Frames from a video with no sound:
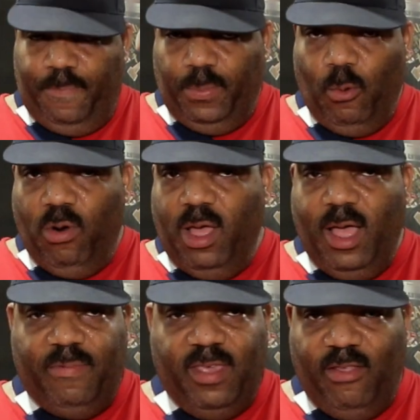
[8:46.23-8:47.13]

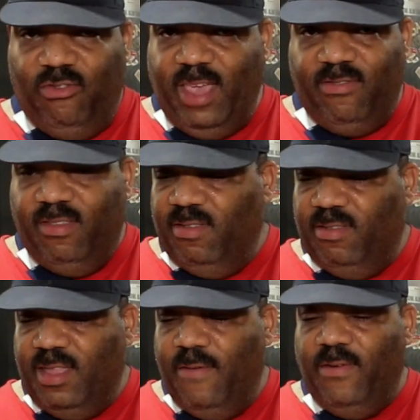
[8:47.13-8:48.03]
rubs and injections and
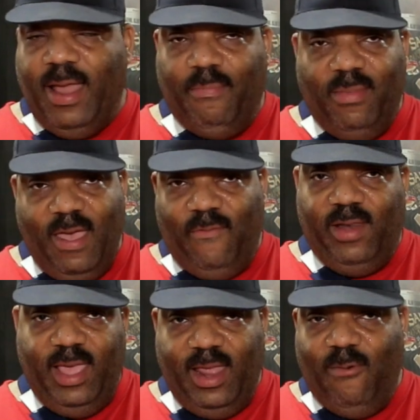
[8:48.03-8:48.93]
stuff, and I'm
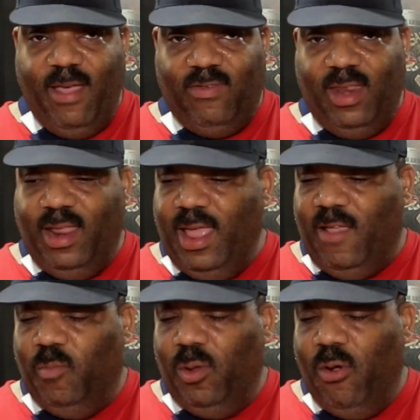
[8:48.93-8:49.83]
definitely interested in
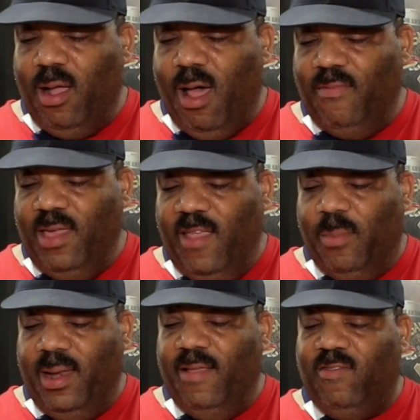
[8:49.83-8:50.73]
exploring all these.
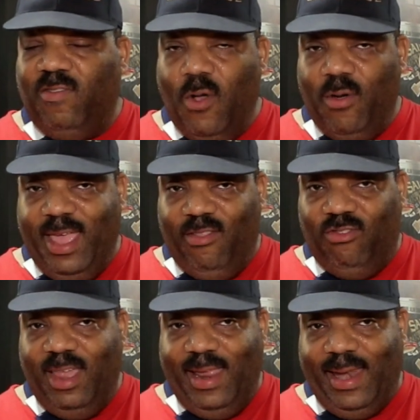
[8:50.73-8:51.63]
But this smoky
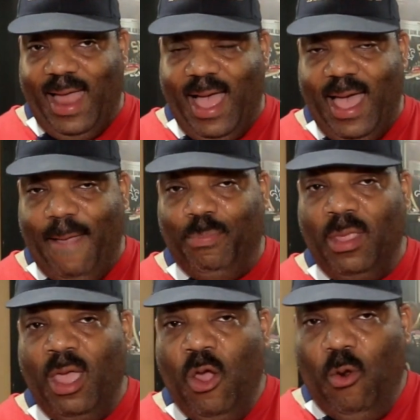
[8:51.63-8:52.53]
chili lime
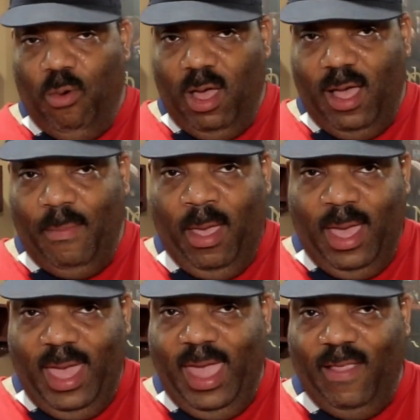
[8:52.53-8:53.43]
rub
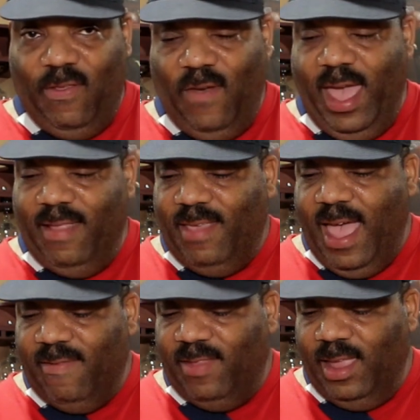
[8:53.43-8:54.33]
is
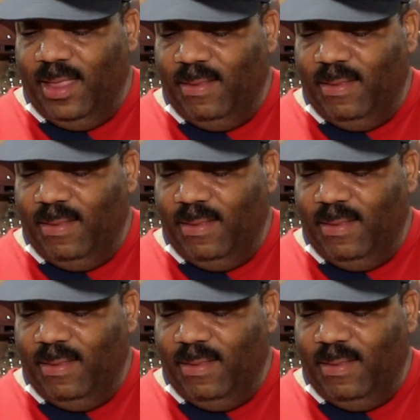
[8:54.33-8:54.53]
fantastic.